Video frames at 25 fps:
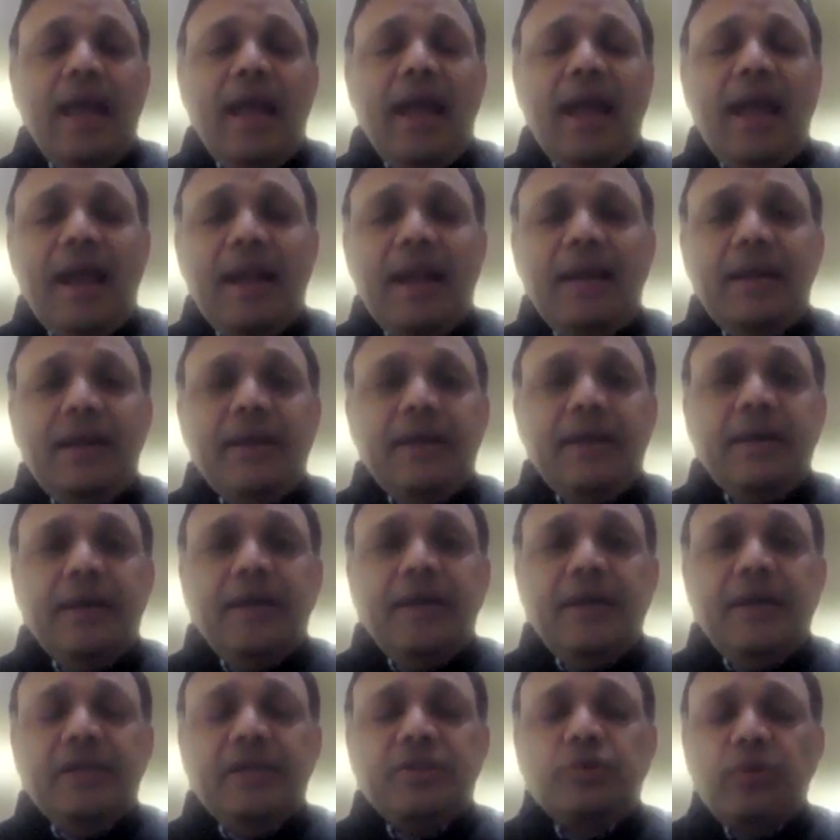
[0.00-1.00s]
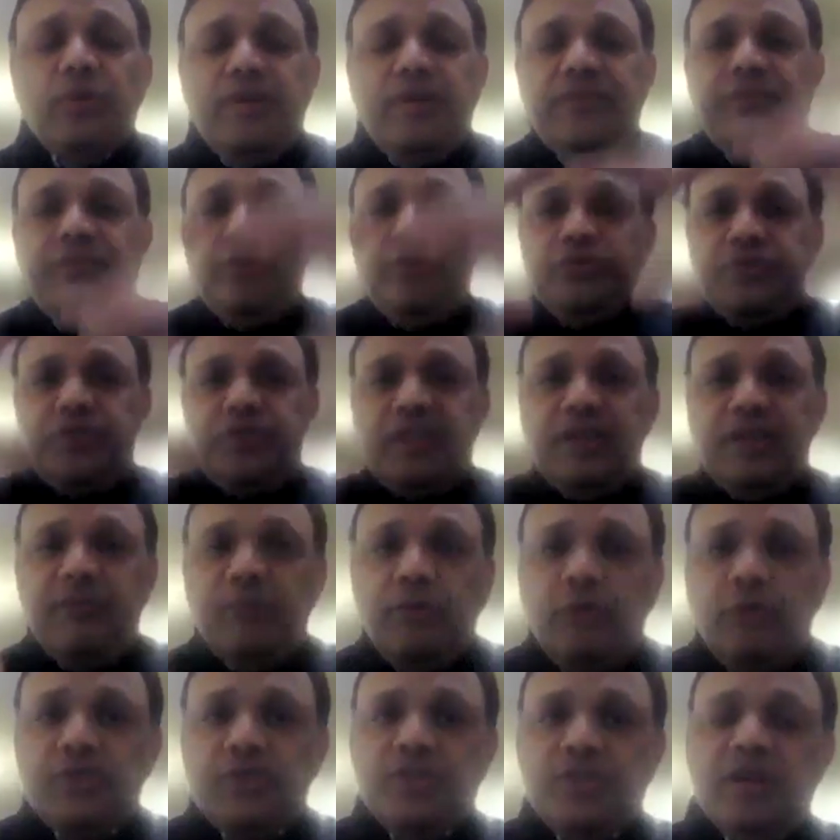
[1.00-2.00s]
And so if you see the
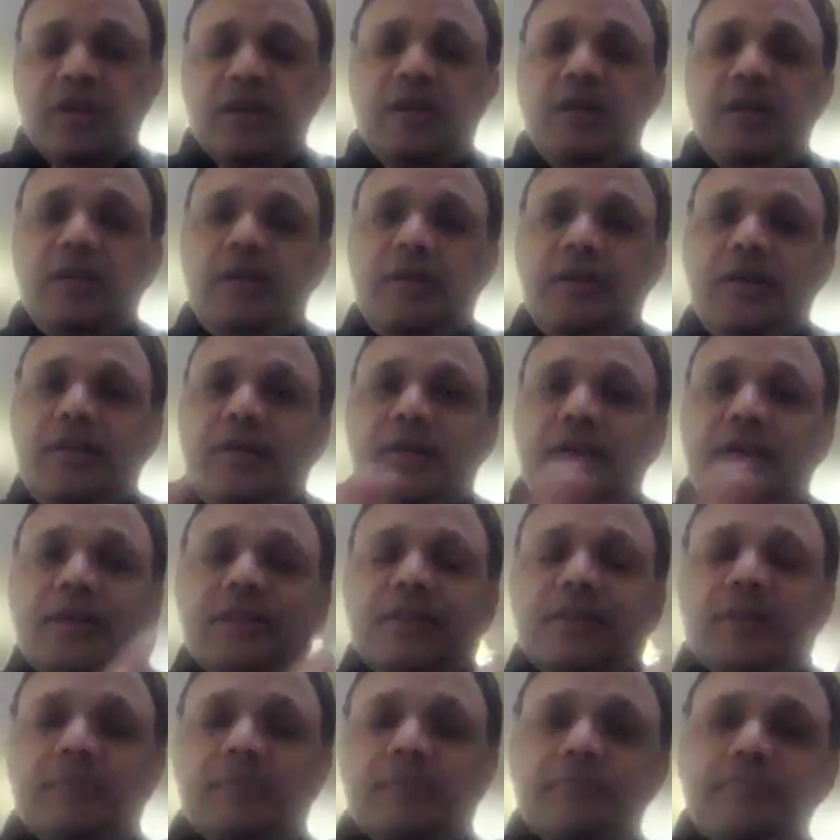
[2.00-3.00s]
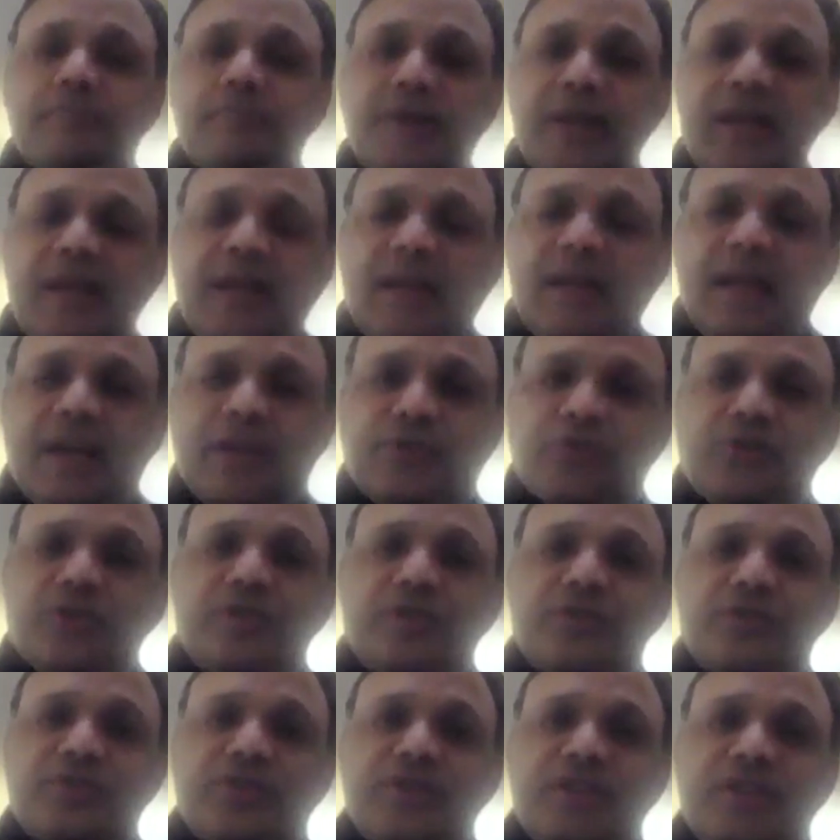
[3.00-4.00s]
full circle, the
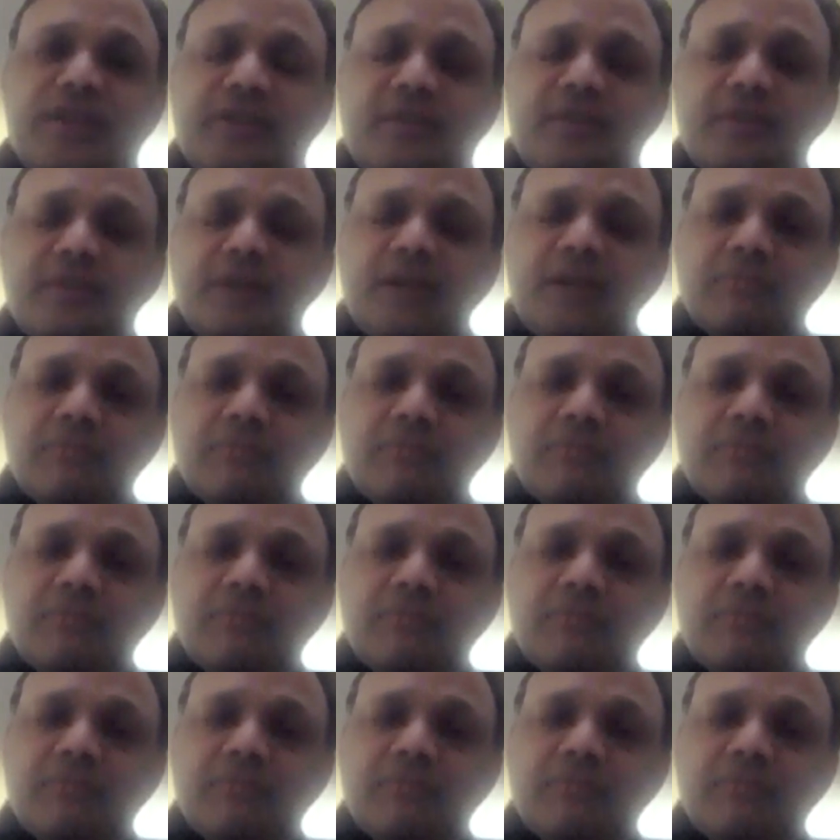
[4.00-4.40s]
pre-elections, the